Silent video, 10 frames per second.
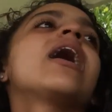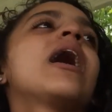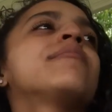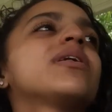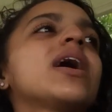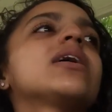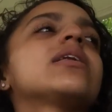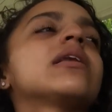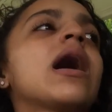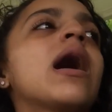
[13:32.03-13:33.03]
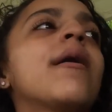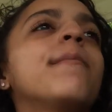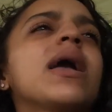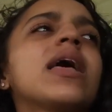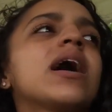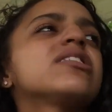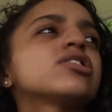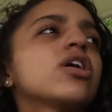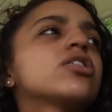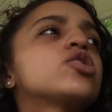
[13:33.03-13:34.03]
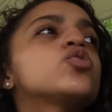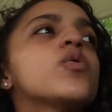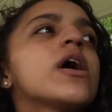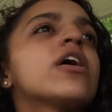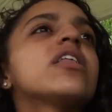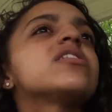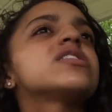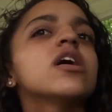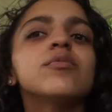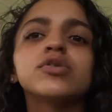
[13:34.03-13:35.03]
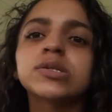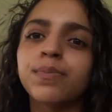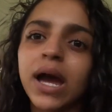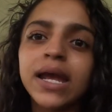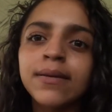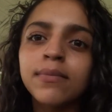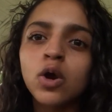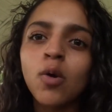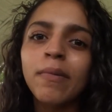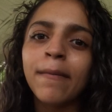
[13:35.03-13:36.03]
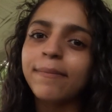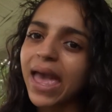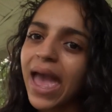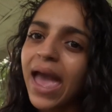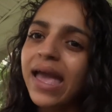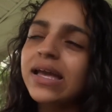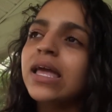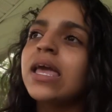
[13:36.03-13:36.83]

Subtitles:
I'm like, nah, man. I started swearing that something was biting me on my back.